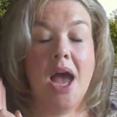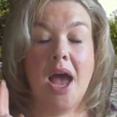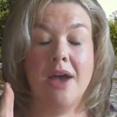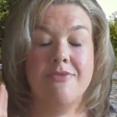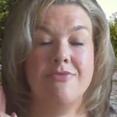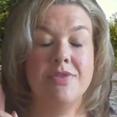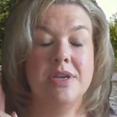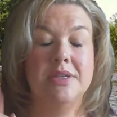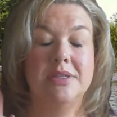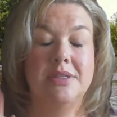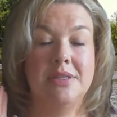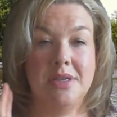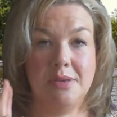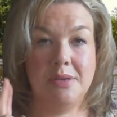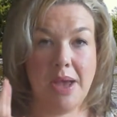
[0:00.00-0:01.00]
Every
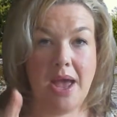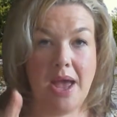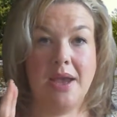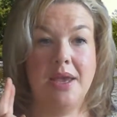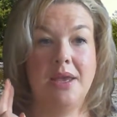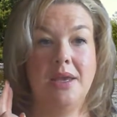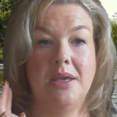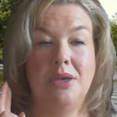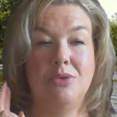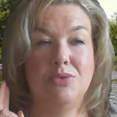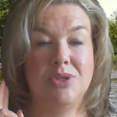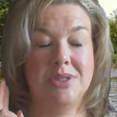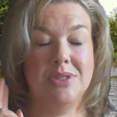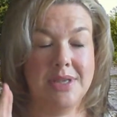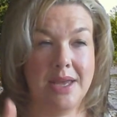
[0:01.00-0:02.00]
seed packet you
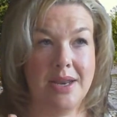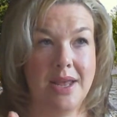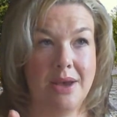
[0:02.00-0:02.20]
send